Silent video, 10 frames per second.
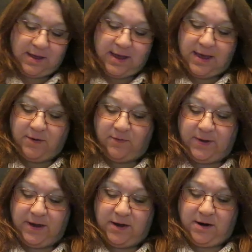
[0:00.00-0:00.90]
I
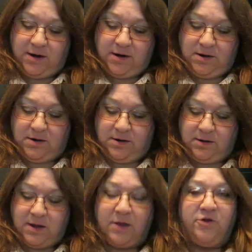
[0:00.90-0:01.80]
wear
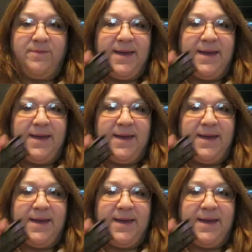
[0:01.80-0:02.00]
Color